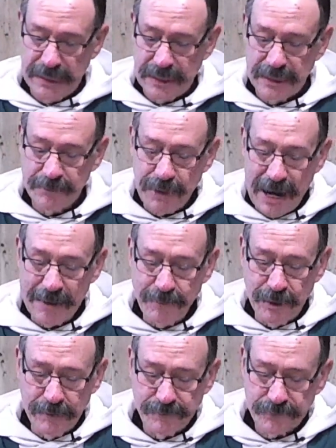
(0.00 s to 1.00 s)
The
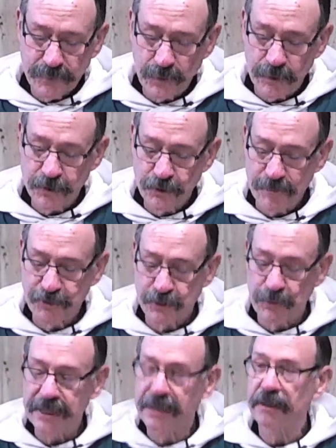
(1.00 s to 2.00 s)
Bible, or scripture
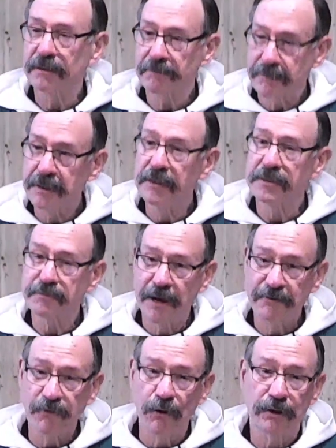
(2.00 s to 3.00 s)
reading, is my
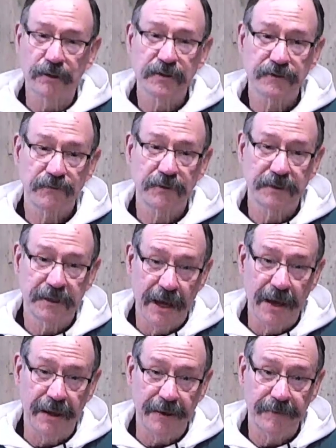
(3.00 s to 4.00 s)
focus for
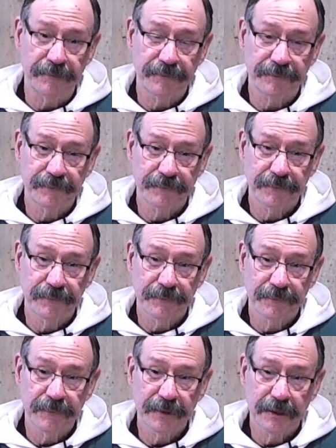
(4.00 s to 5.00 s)
today.
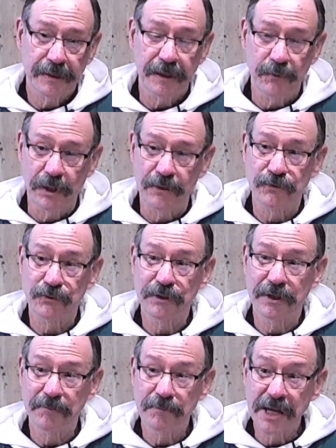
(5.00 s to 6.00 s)
I want to
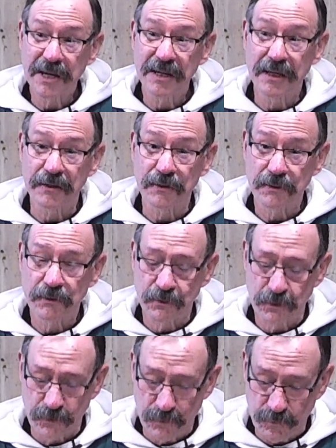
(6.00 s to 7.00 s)
commend it to
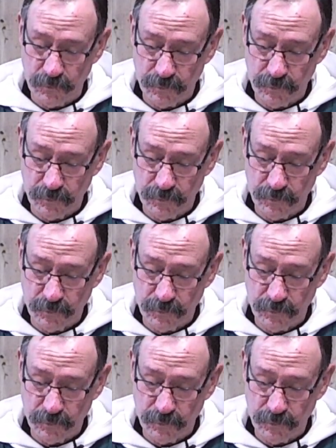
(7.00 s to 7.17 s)
you.